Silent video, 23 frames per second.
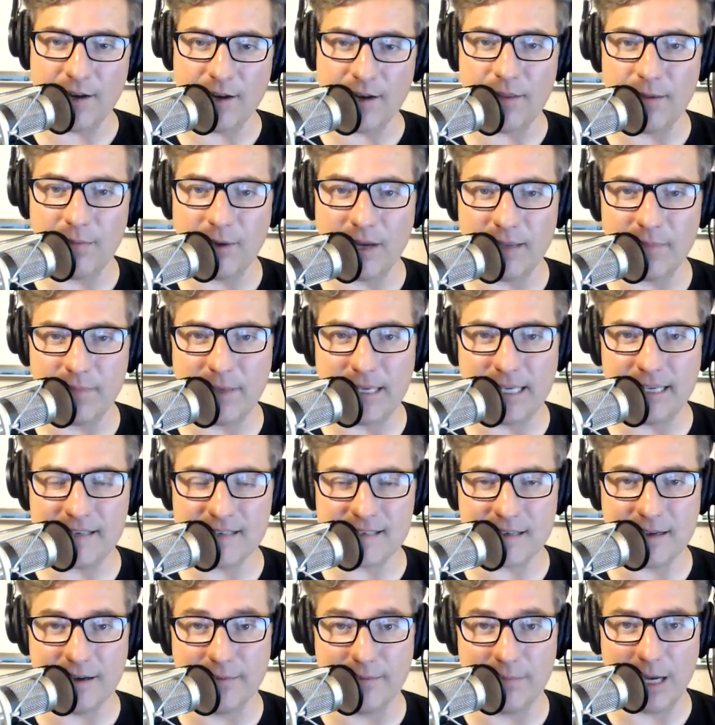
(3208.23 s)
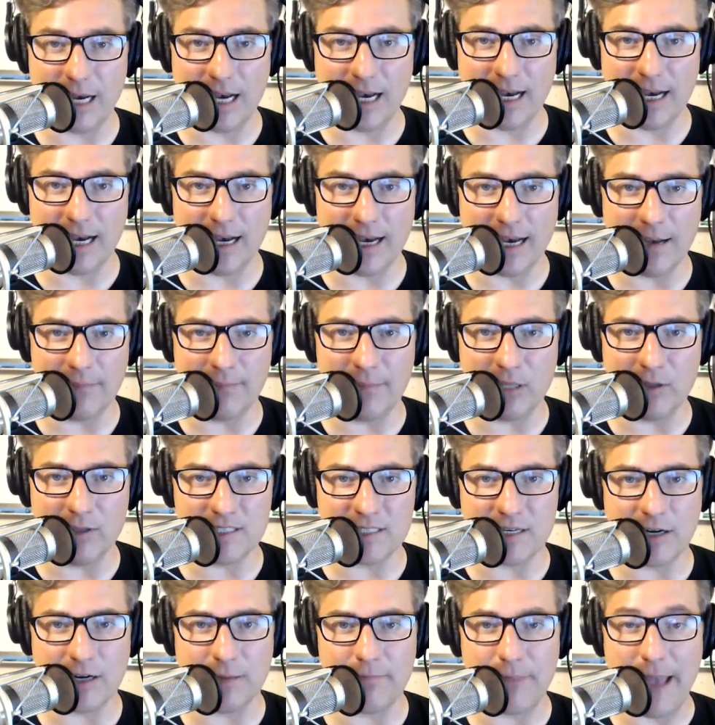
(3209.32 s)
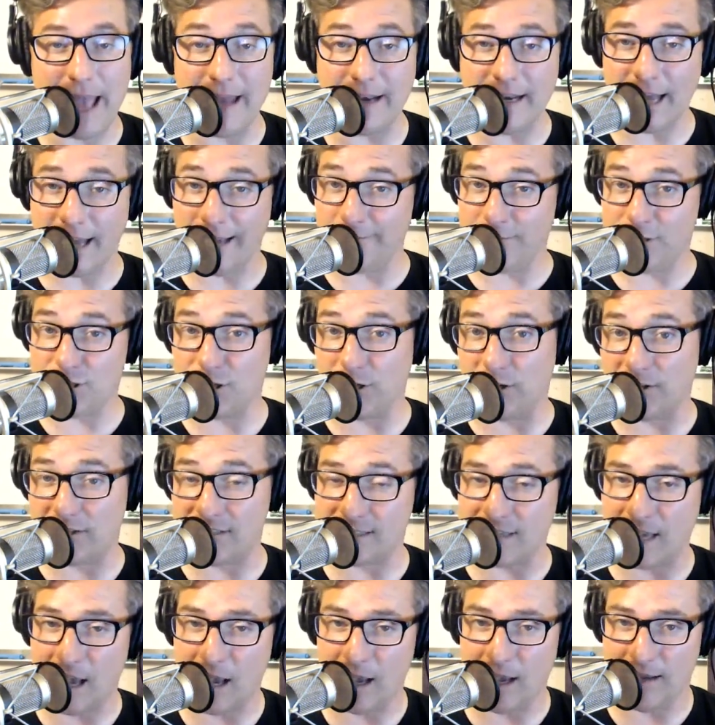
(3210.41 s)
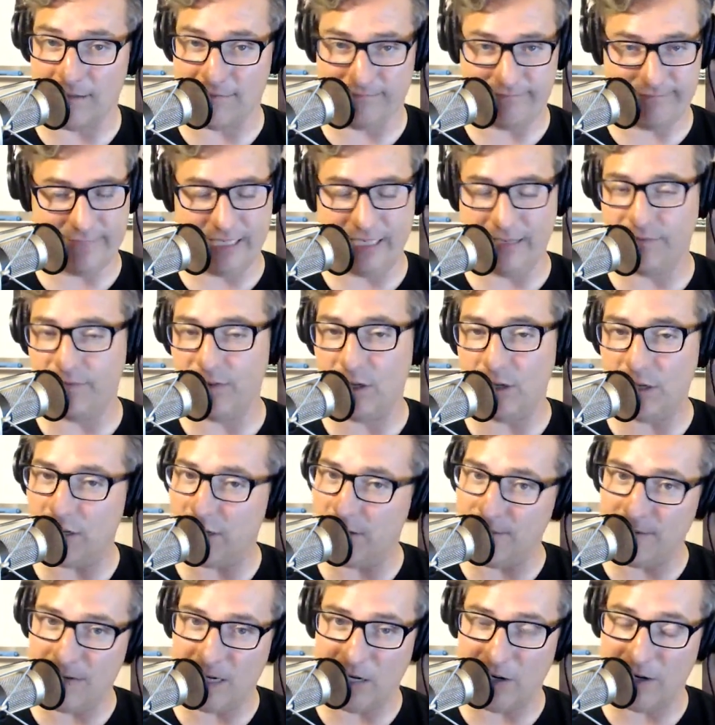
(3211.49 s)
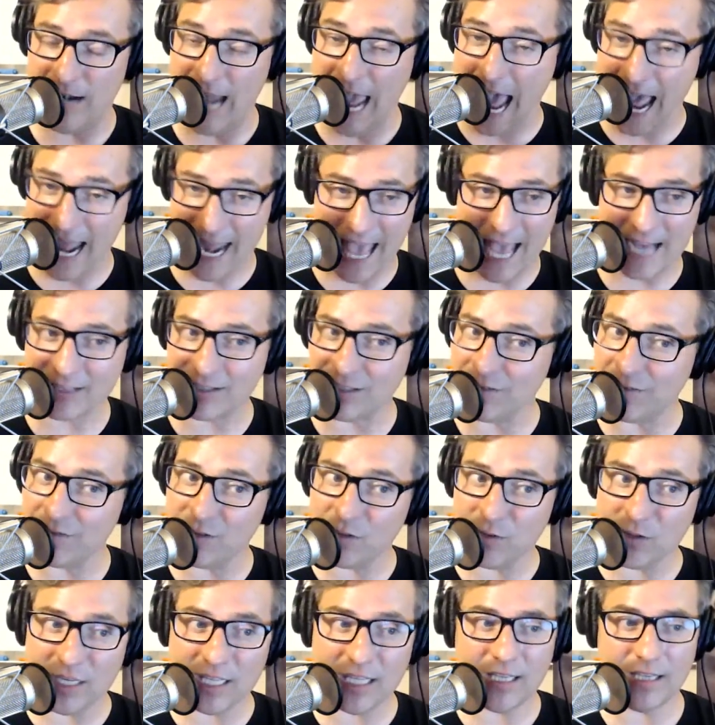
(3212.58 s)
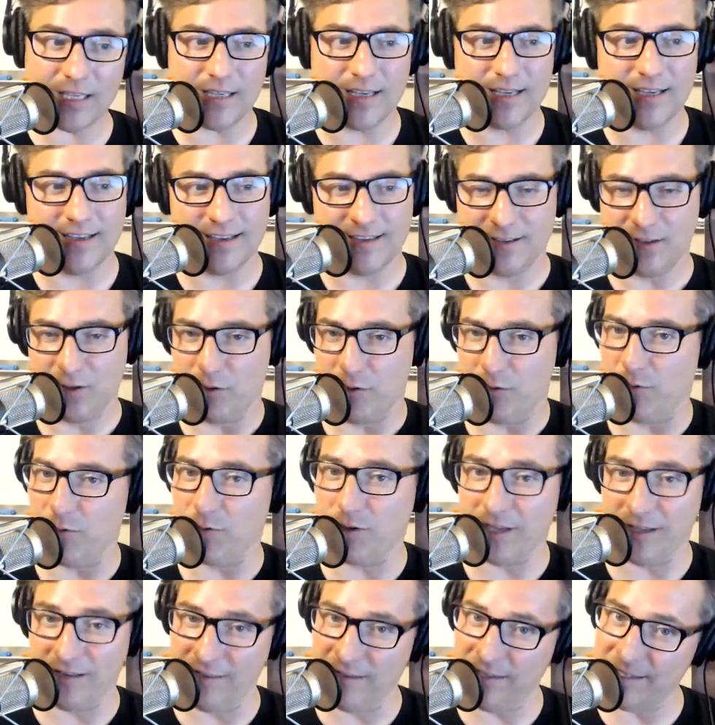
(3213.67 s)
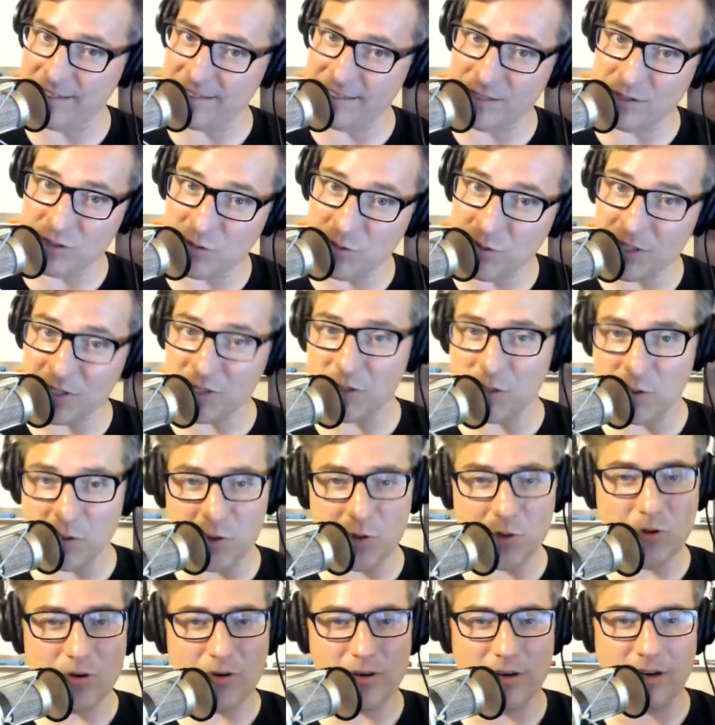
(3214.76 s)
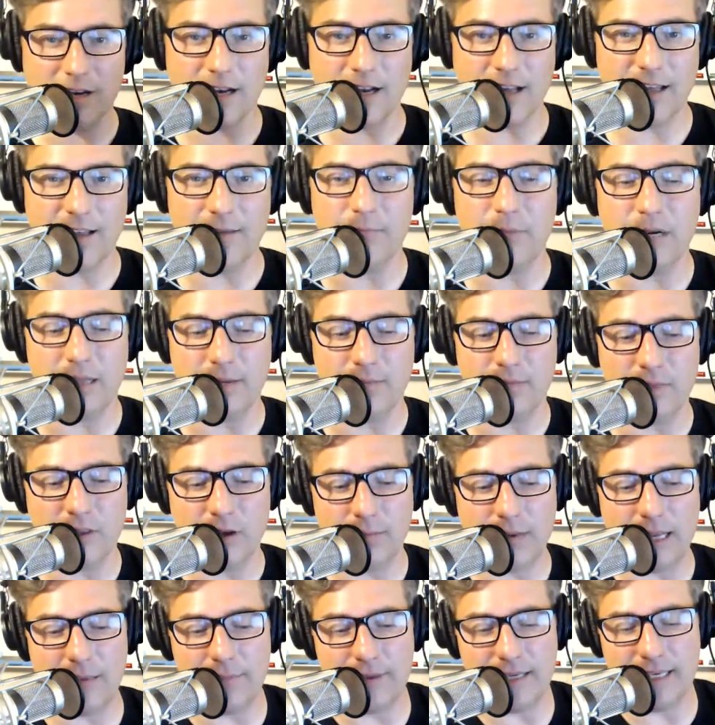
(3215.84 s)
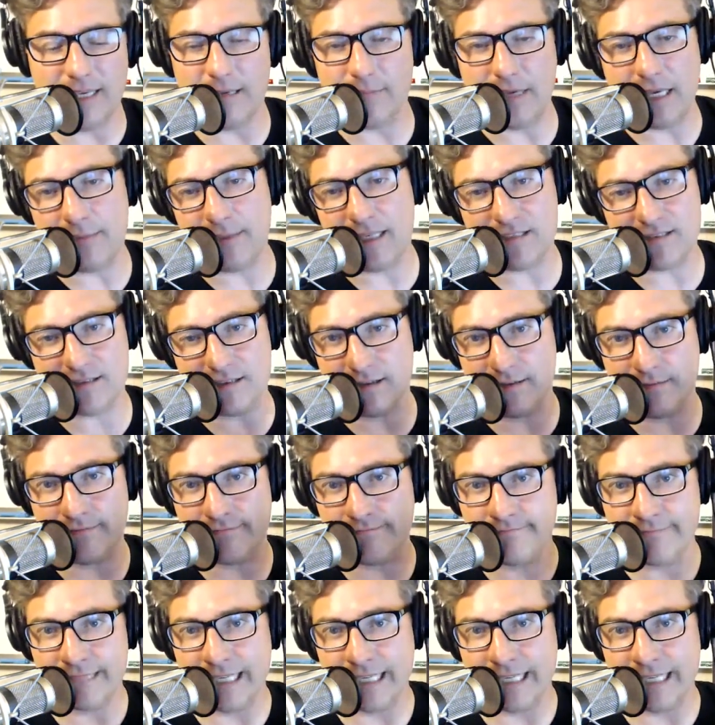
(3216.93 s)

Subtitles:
there might be some a military bend. I'm sure it's if you're not active duty, you can listen to it too. But there may be some.